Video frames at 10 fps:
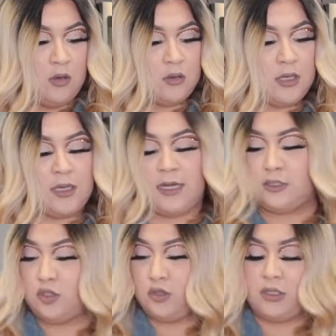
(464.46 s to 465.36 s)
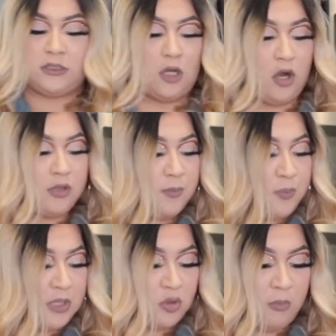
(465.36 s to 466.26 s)
Okay guys, so these are the
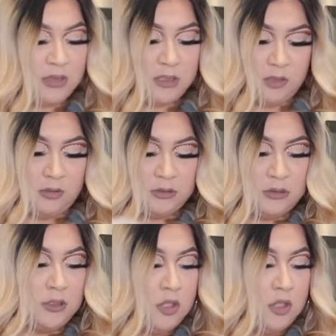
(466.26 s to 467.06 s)
big tomatillos.